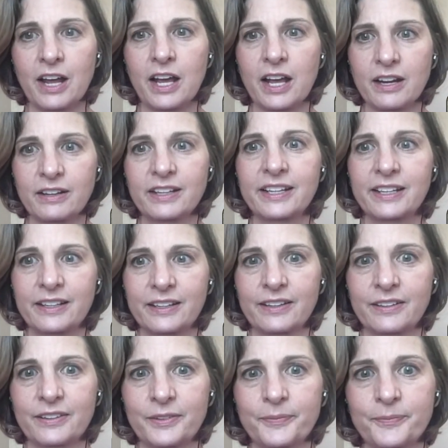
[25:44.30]
have to
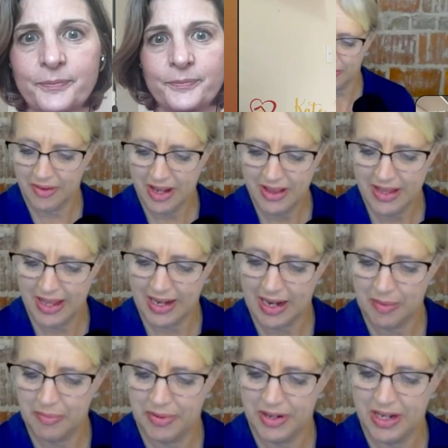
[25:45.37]
confess I have not read that.
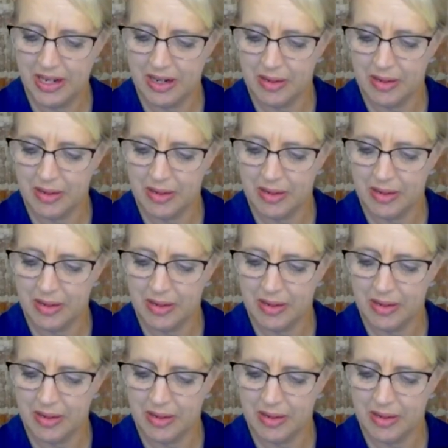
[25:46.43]
I'm putting it on